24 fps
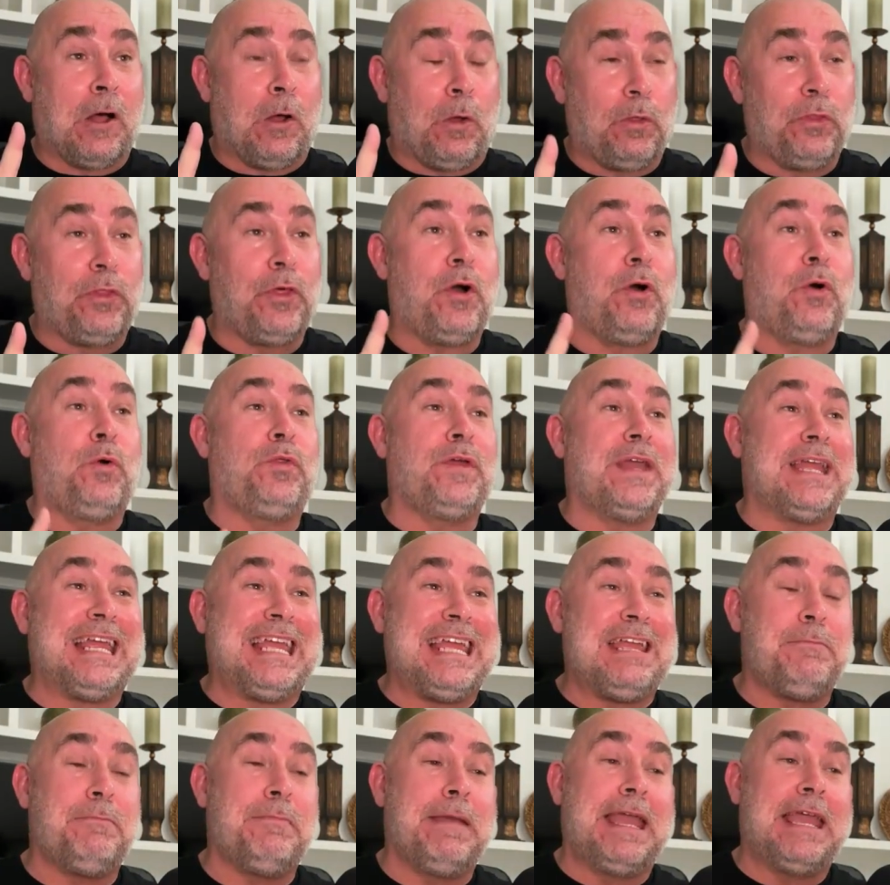although that
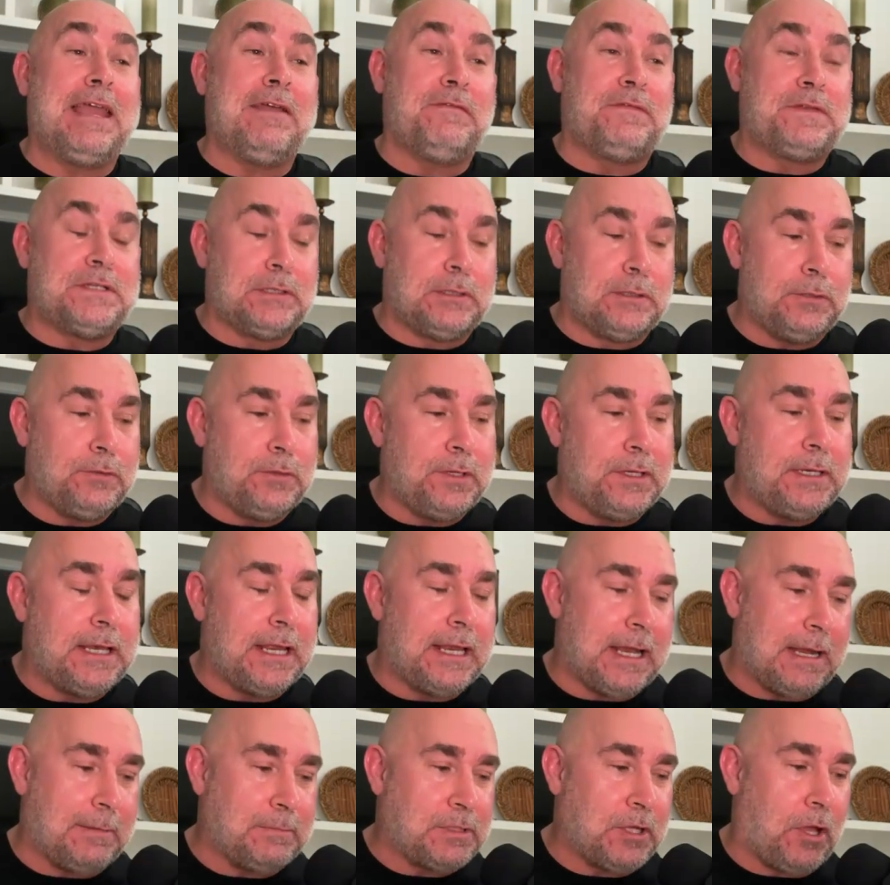he may have diluted,
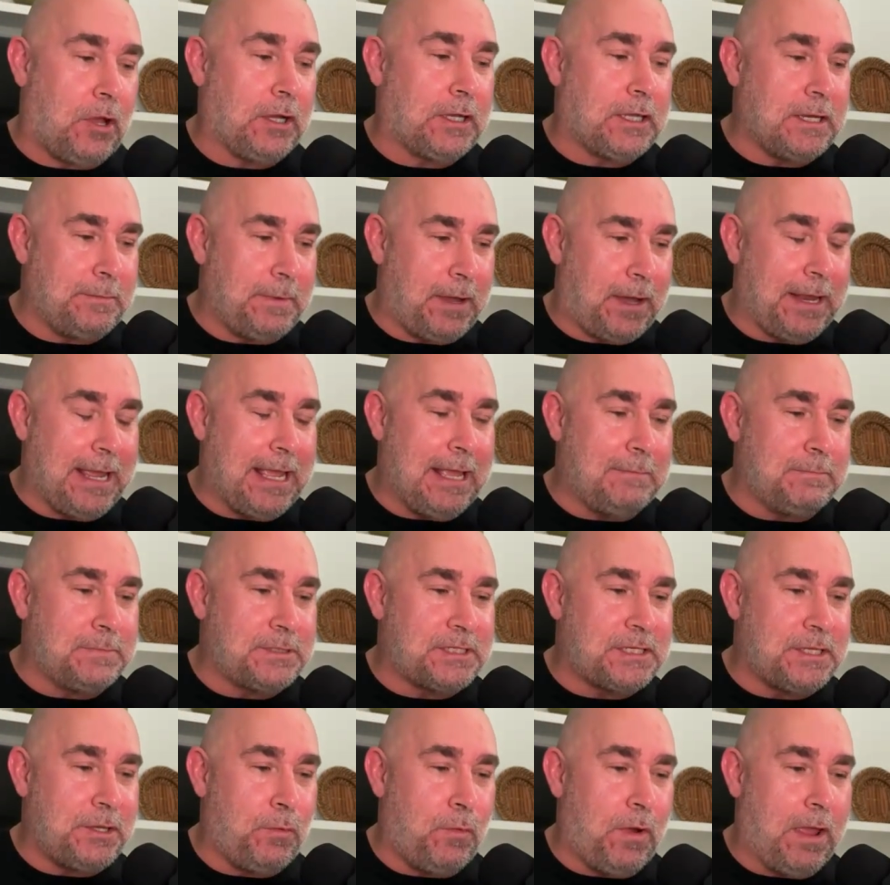and I'm talking about
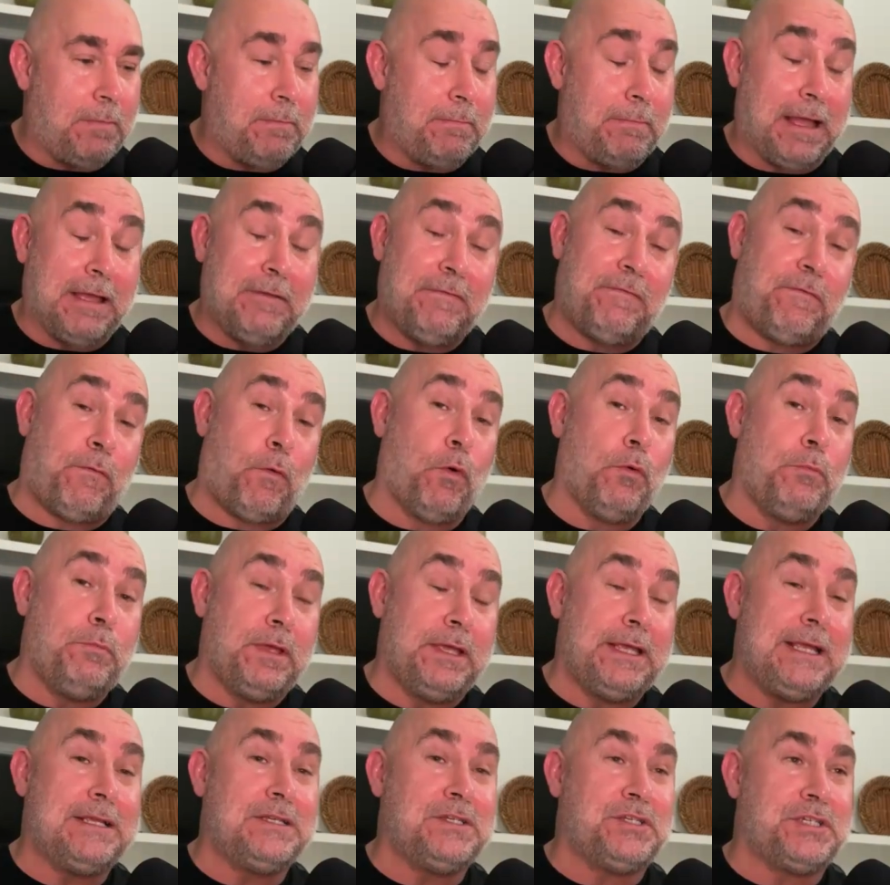MCOM by 4
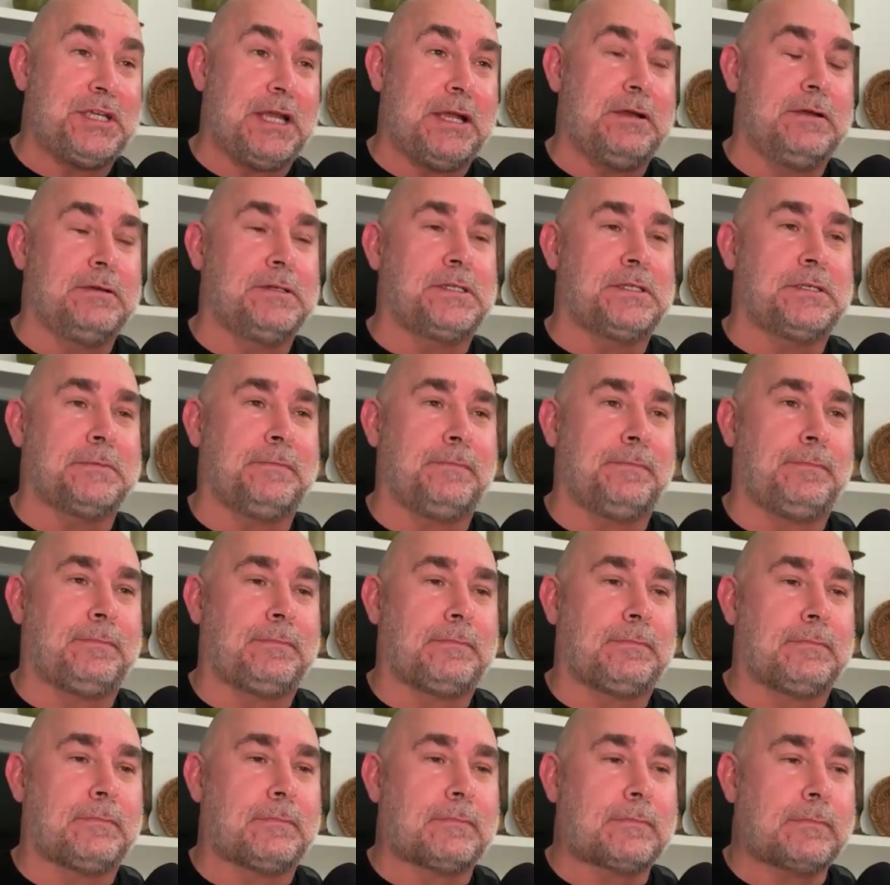million shares
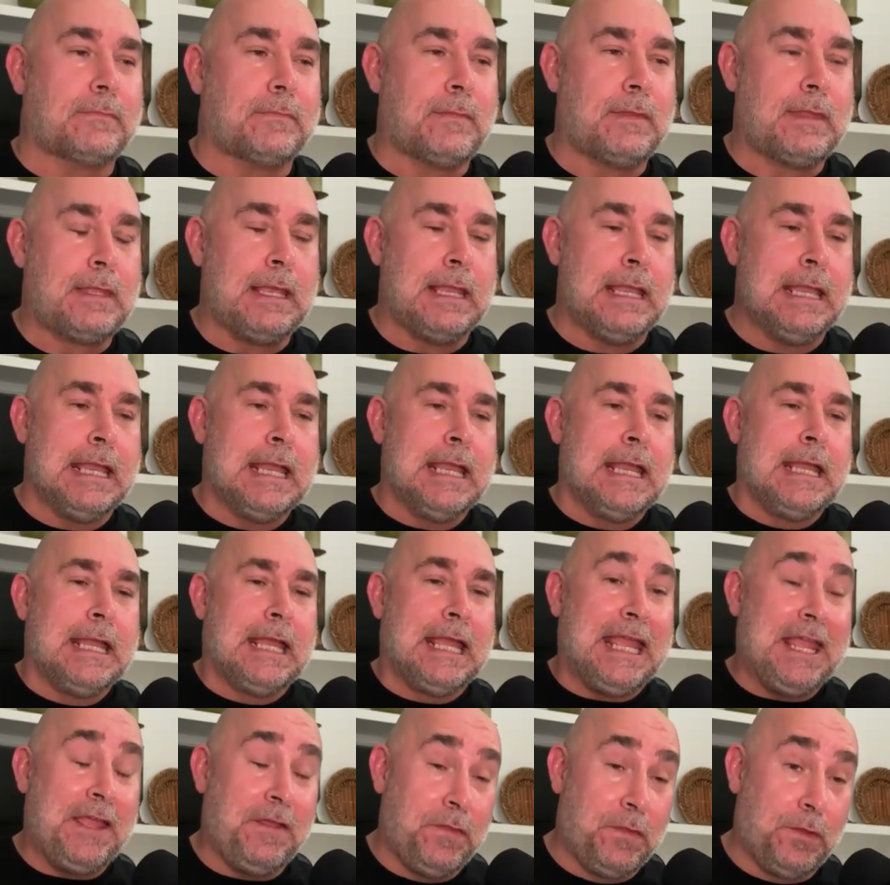
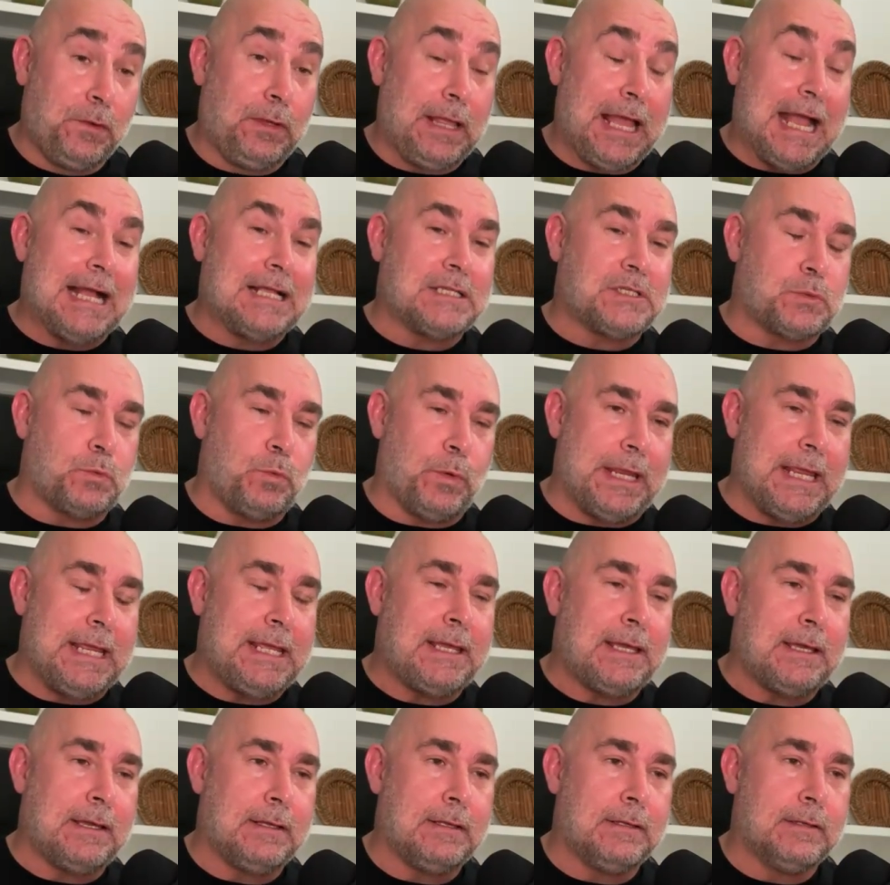in the last
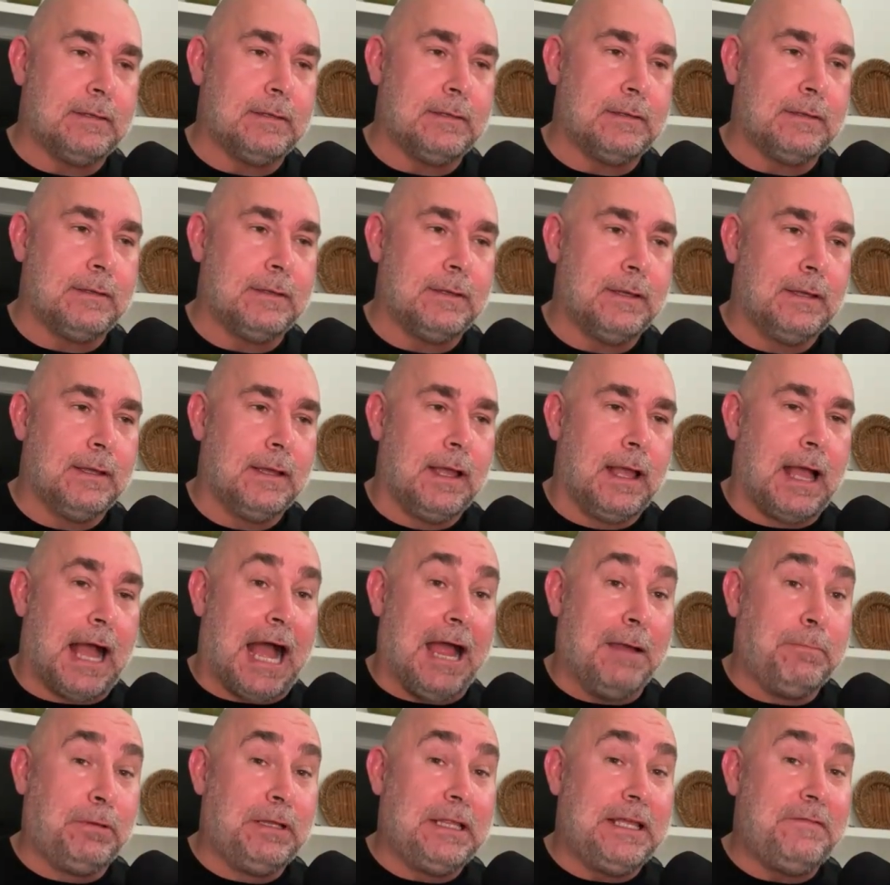week,
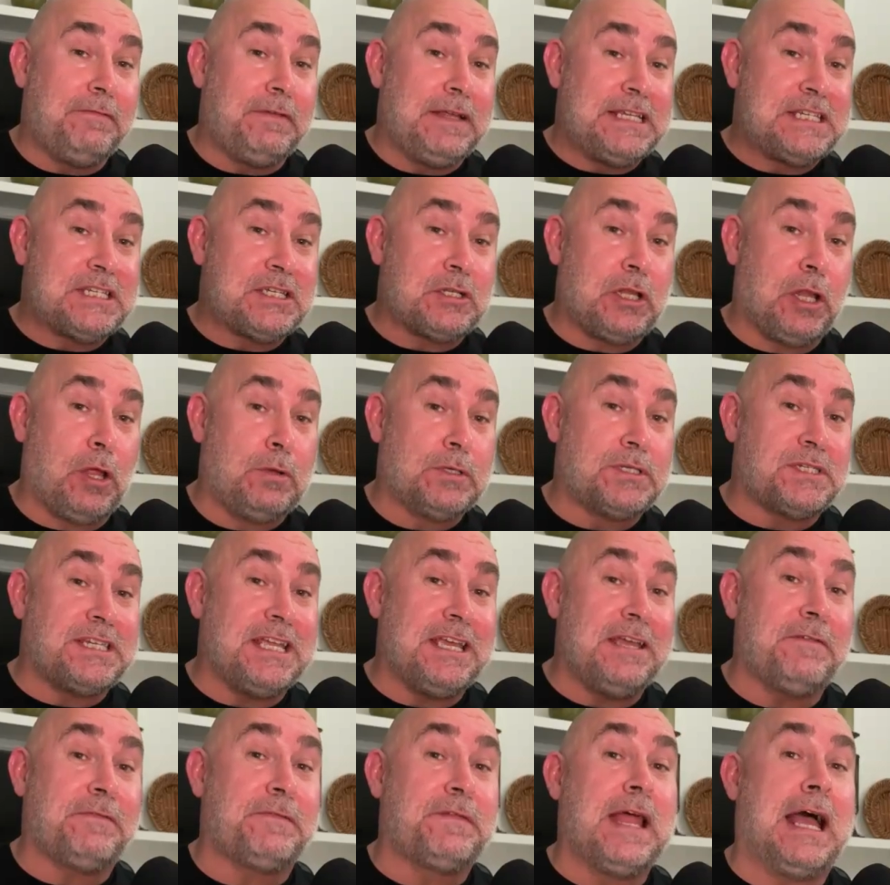I believe he's close,
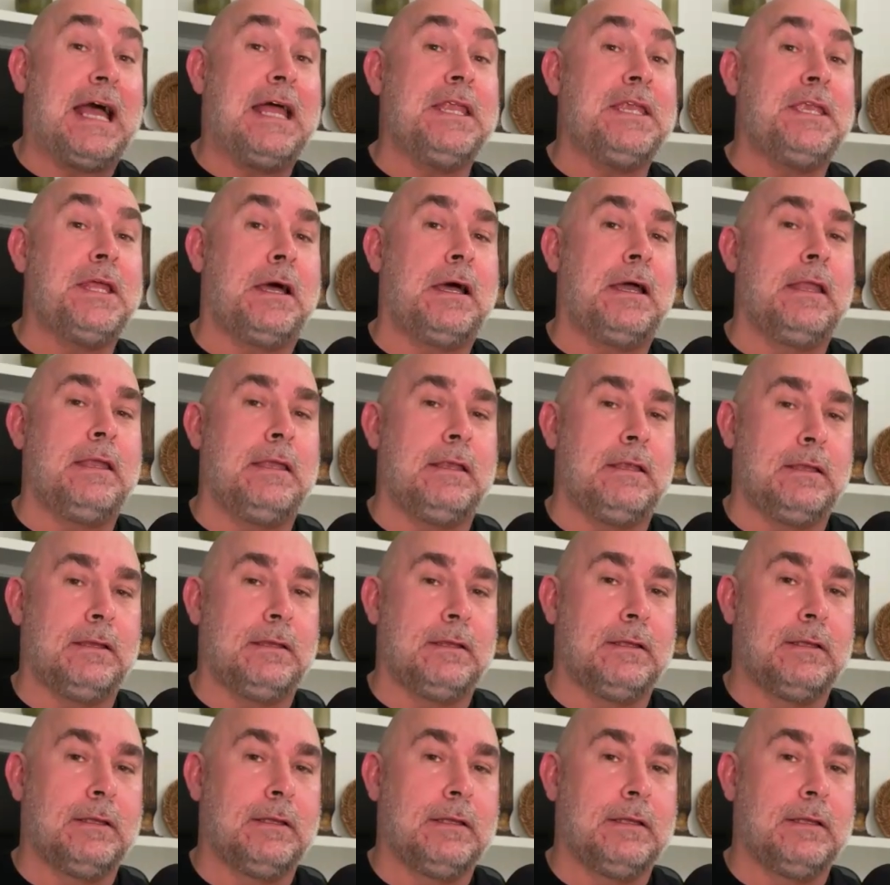to, if not done,